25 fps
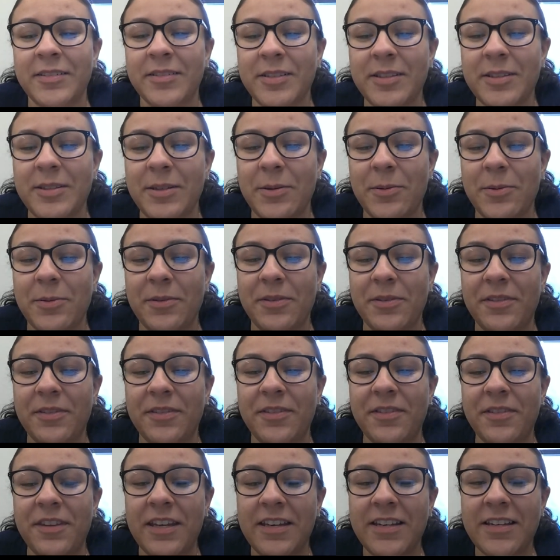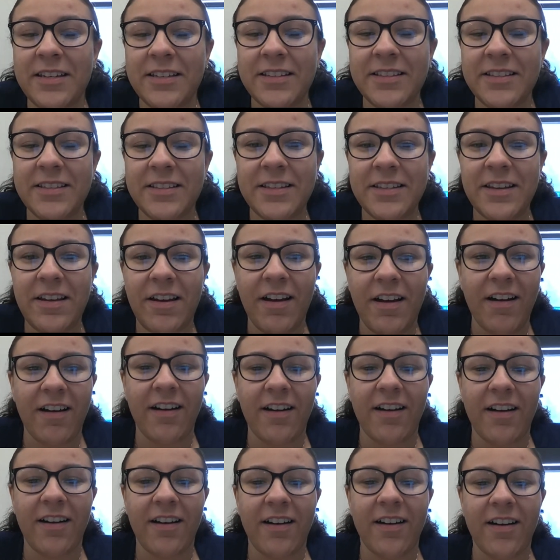So these
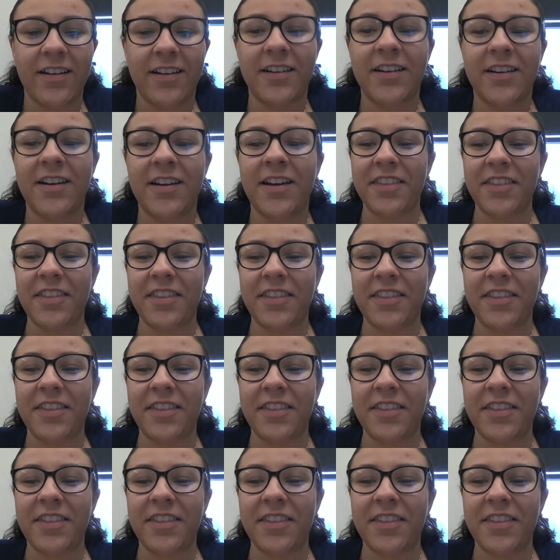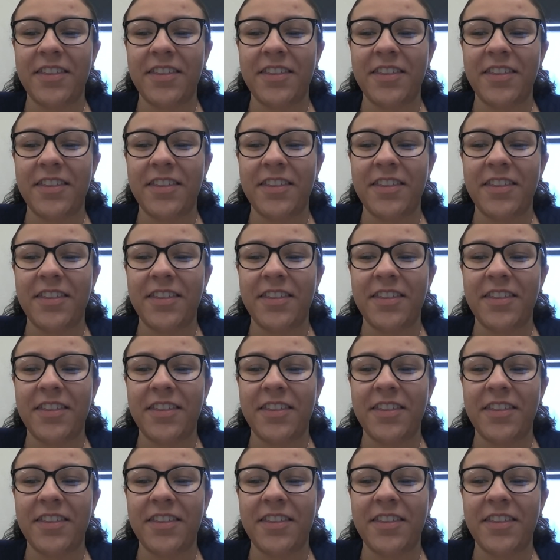are the